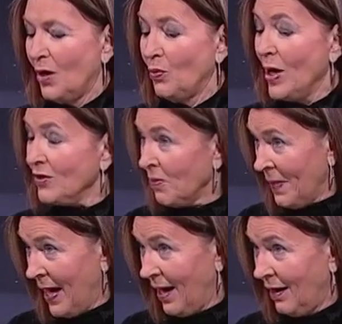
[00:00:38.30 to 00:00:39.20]
uh,
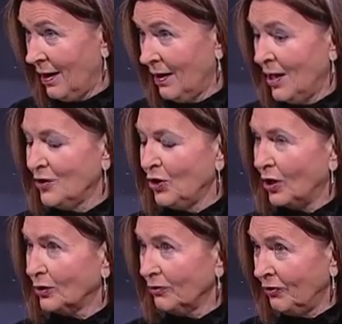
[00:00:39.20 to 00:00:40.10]
resume,
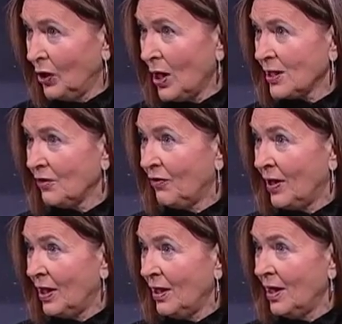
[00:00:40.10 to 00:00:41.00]
Doctor of
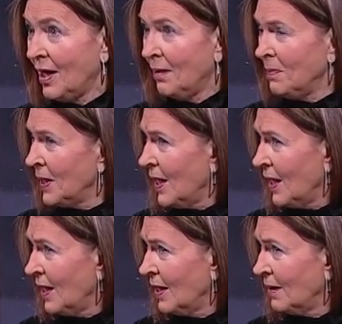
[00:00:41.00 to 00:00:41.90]
Philosophy, M B
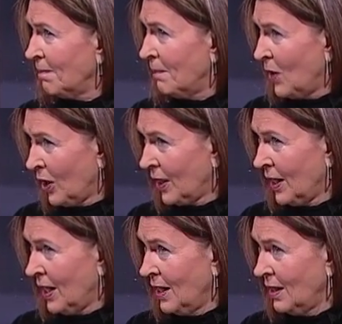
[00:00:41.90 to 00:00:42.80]
A in
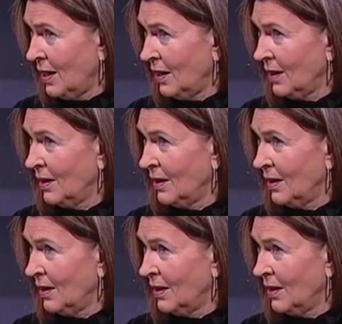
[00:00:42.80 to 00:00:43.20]
Marketing,